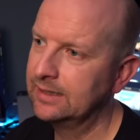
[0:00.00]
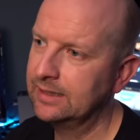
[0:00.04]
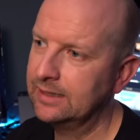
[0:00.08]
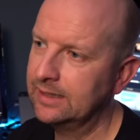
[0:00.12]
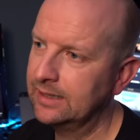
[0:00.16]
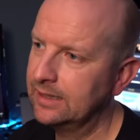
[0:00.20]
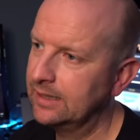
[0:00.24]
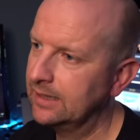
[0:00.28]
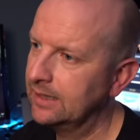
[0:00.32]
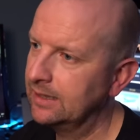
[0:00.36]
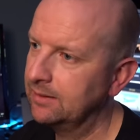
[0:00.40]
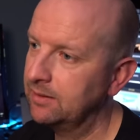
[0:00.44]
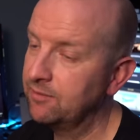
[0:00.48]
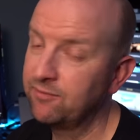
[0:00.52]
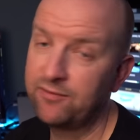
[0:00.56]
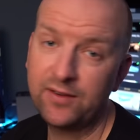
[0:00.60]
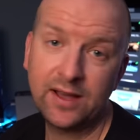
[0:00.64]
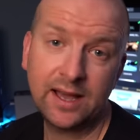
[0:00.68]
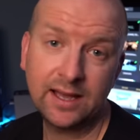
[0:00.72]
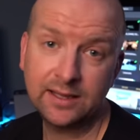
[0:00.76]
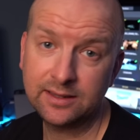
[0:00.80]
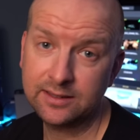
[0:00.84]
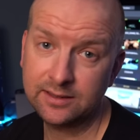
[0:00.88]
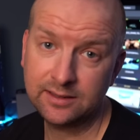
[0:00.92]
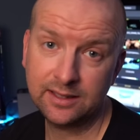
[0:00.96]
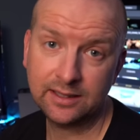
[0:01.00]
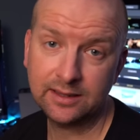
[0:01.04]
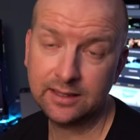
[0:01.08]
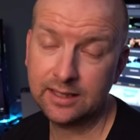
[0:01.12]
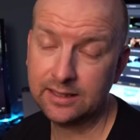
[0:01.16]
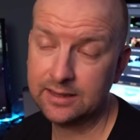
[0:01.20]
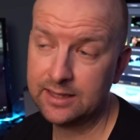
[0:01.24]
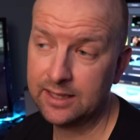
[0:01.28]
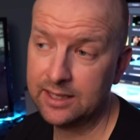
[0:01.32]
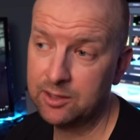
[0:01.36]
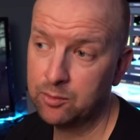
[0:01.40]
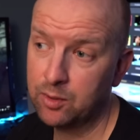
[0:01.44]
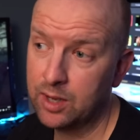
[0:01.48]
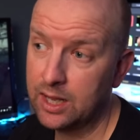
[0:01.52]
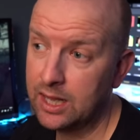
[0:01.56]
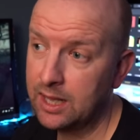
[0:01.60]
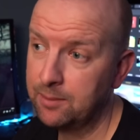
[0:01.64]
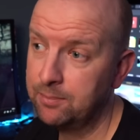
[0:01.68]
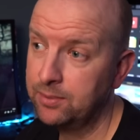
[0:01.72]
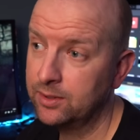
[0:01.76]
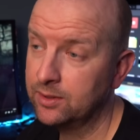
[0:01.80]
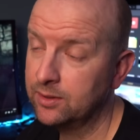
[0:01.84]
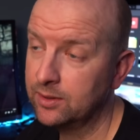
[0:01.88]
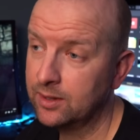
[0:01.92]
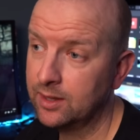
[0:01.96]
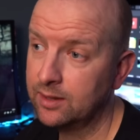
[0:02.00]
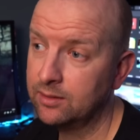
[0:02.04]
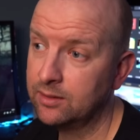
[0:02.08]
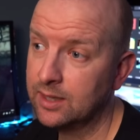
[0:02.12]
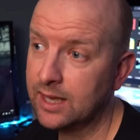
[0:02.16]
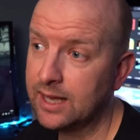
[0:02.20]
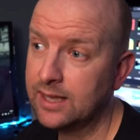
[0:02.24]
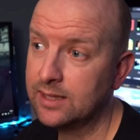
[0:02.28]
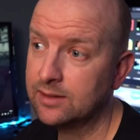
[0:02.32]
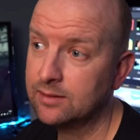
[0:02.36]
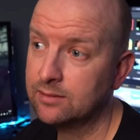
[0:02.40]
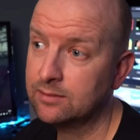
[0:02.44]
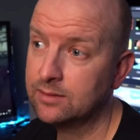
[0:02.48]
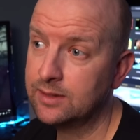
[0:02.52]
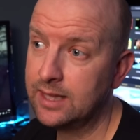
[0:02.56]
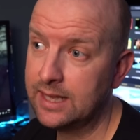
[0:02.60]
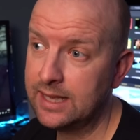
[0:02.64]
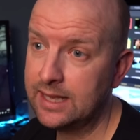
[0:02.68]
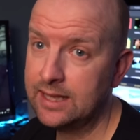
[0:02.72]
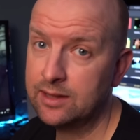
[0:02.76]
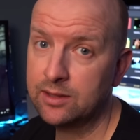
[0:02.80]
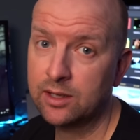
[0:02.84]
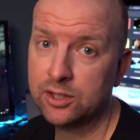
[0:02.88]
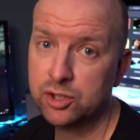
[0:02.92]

Uh, in fact, I, I tell you what happened that day.